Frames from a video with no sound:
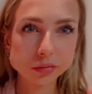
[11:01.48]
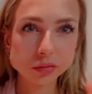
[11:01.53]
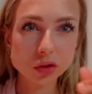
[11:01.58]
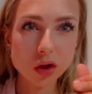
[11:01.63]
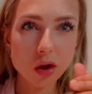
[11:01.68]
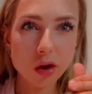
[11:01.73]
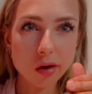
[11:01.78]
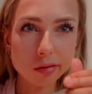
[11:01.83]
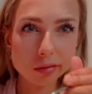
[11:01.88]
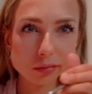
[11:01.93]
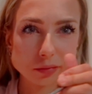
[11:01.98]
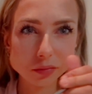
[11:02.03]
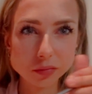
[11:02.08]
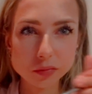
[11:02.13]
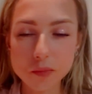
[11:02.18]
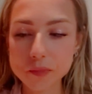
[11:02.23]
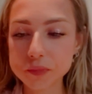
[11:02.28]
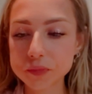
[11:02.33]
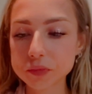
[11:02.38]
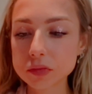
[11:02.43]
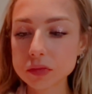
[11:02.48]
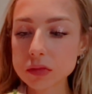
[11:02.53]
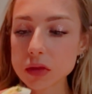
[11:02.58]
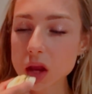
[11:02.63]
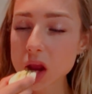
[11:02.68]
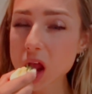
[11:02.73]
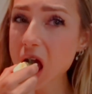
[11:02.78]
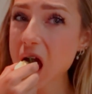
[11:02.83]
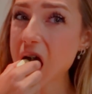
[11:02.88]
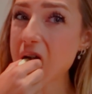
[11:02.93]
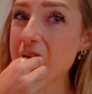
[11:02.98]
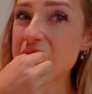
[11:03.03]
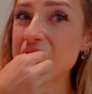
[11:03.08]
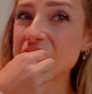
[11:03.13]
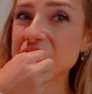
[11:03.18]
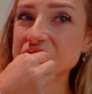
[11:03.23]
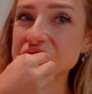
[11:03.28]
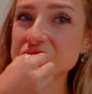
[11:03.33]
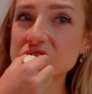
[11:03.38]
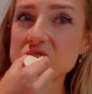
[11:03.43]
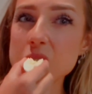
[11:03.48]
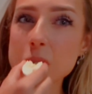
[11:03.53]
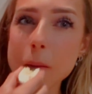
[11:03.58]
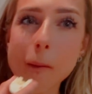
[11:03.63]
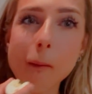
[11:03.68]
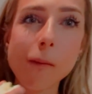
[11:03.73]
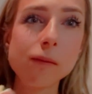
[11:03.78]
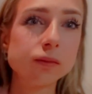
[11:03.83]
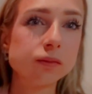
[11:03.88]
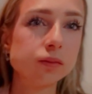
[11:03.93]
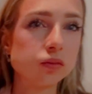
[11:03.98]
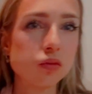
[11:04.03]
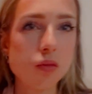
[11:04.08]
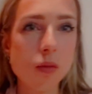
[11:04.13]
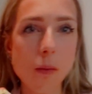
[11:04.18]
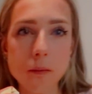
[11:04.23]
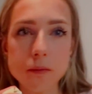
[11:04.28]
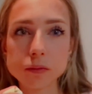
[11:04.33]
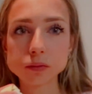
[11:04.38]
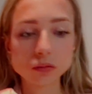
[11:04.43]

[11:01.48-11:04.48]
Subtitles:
your vegetables, your fruits,